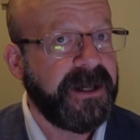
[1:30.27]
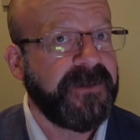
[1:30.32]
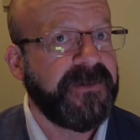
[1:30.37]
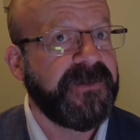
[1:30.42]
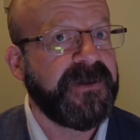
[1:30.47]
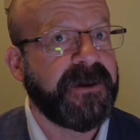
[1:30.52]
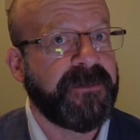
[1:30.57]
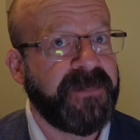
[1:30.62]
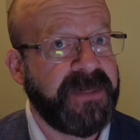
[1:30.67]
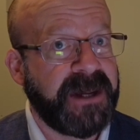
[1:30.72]

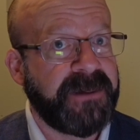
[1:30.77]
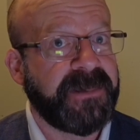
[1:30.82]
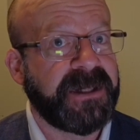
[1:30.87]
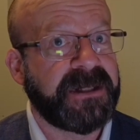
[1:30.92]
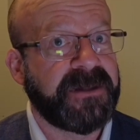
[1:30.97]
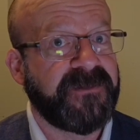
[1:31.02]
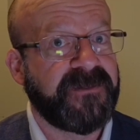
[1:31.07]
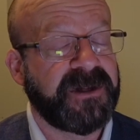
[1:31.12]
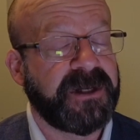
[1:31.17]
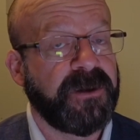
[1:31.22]
the amendment
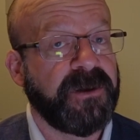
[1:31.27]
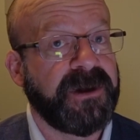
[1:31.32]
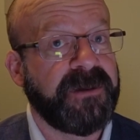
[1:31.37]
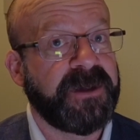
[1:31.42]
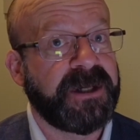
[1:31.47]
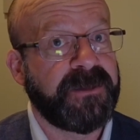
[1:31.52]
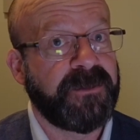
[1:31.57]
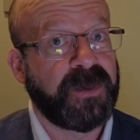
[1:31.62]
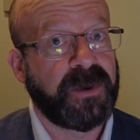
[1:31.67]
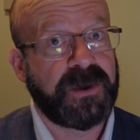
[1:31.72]
of
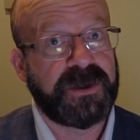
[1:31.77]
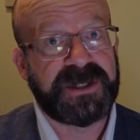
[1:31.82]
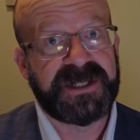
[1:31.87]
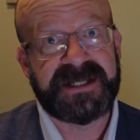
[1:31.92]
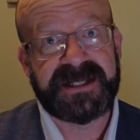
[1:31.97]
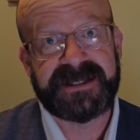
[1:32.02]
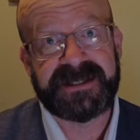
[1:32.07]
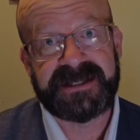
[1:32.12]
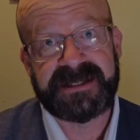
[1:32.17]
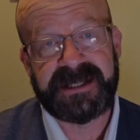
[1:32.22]
agreement of purchase
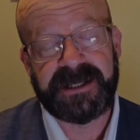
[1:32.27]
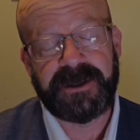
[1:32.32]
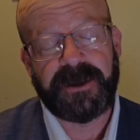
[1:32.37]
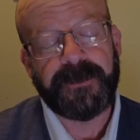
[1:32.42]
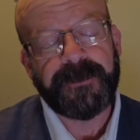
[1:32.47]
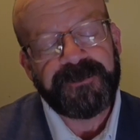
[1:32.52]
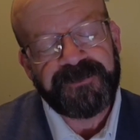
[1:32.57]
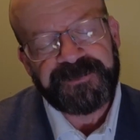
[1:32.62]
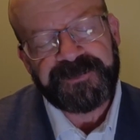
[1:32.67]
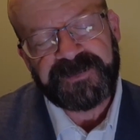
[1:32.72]
and sale.
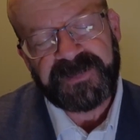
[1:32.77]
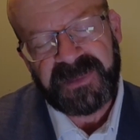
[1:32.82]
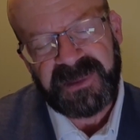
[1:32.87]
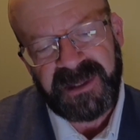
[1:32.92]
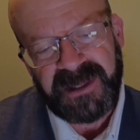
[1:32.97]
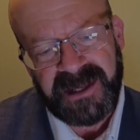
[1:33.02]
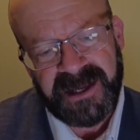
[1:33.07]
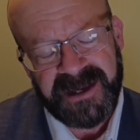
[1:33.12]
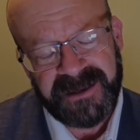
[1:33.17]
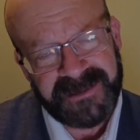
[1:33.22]

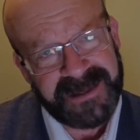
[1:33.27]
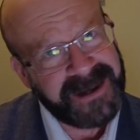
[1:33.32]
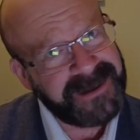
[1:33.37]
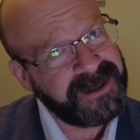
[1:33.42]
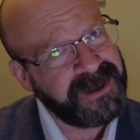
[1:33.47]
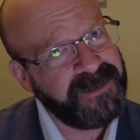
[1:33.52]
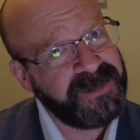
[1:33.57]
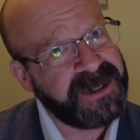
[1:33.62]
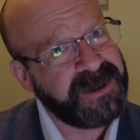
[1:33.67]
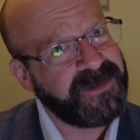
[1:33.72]
And that
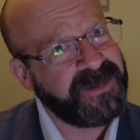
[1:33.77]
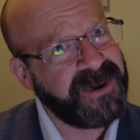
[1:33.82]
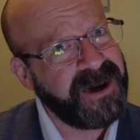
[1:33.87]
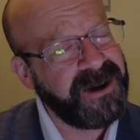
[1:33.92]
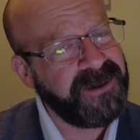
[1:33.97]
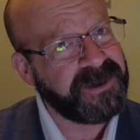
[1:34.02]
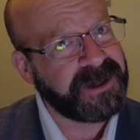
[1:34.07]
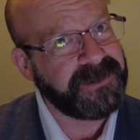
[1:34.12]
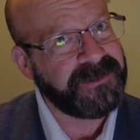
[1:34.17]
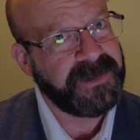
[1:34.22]
could be a
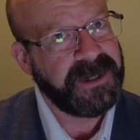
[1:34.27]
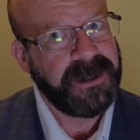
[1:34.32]
problem.